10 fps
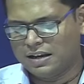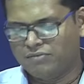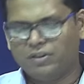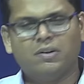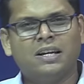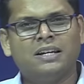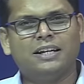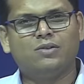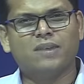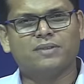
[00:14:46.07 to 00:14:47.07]
We will
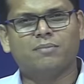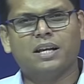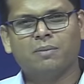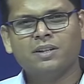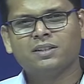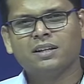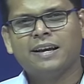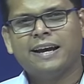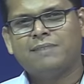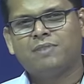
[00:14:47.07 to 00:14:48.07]
need to have some labels,
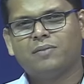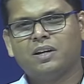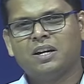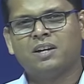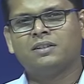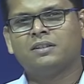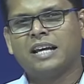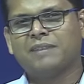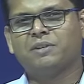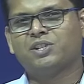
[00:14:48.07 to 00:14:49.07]
and we will learn
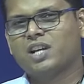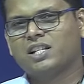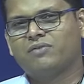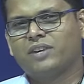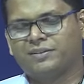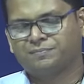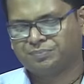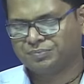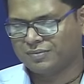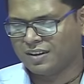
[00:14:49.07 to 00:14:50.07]
naive Bayes classifier.
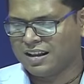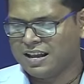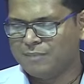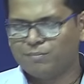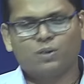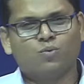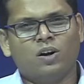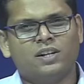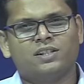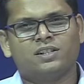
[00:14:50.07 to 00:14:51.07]
But
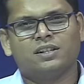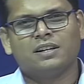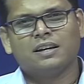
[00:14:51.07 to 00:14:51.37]
what is